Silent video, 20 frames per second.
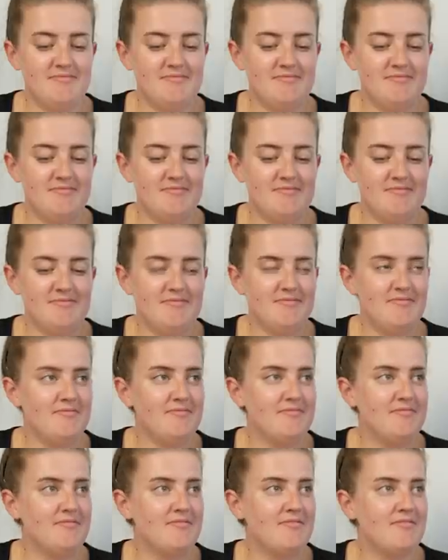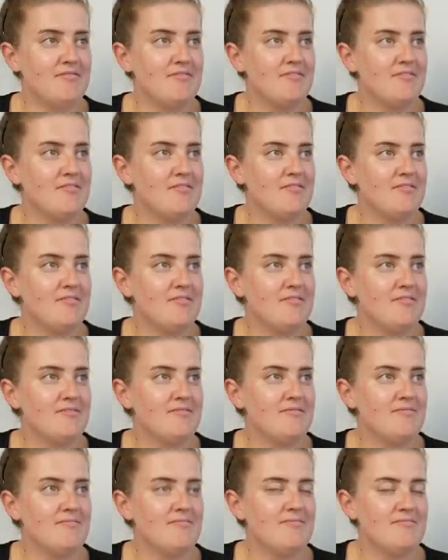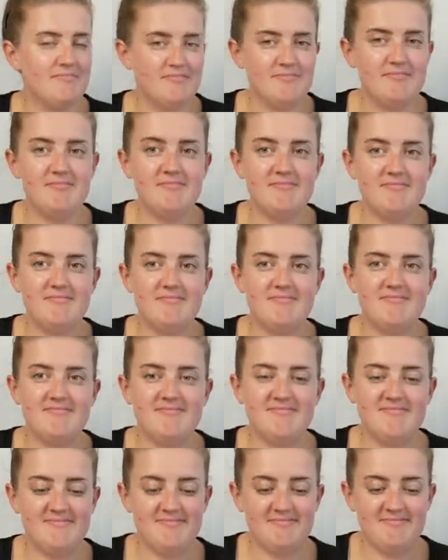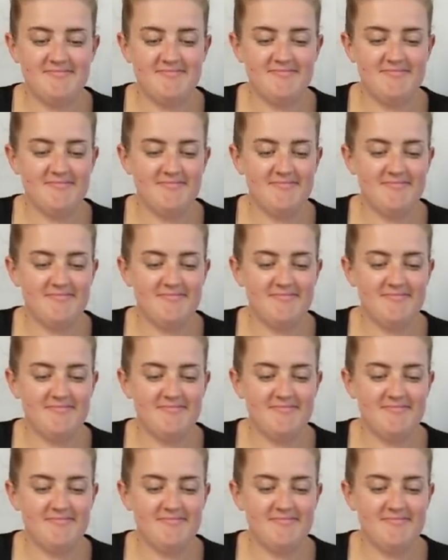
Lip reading: No words are spoken by the person on screen.